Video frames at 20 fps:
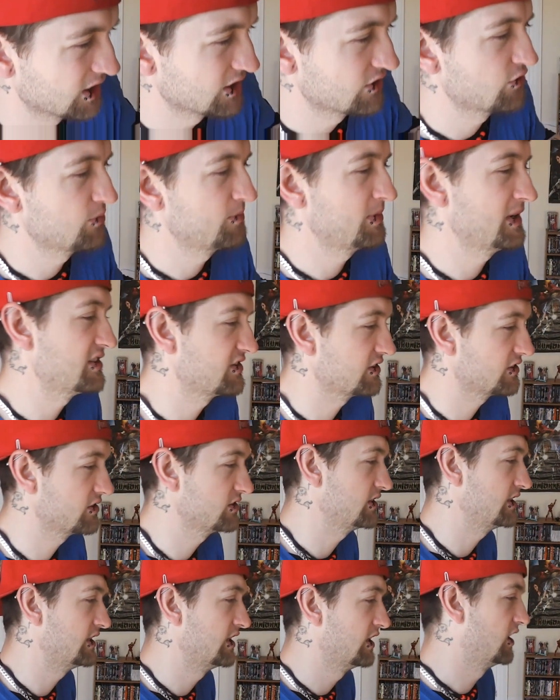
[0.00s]
So
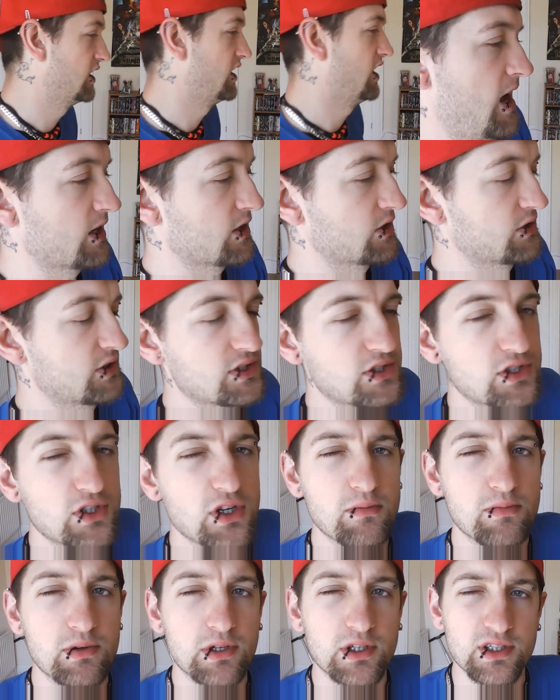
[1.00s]
basically, I got this
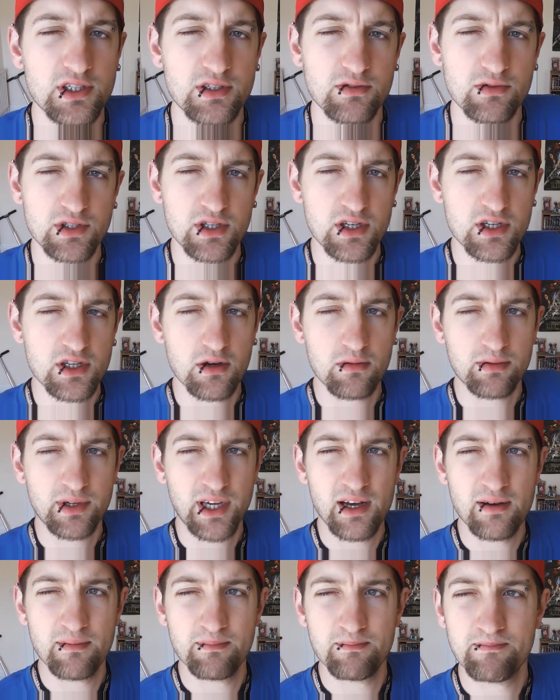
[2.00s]
job because it was a
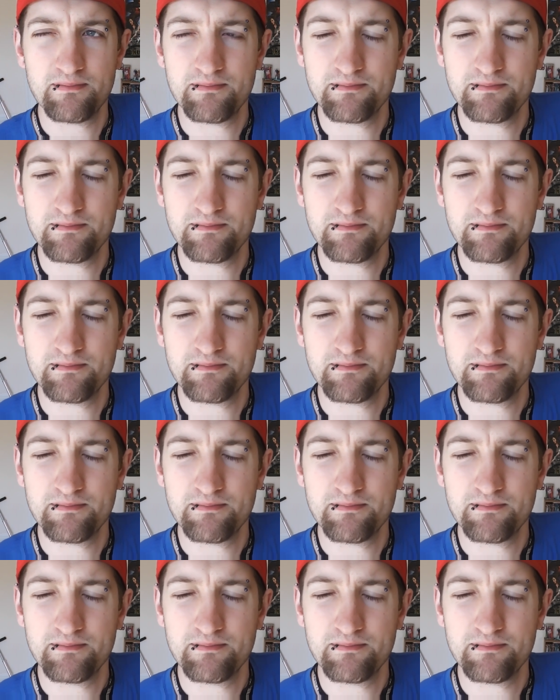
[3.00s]
stopgap.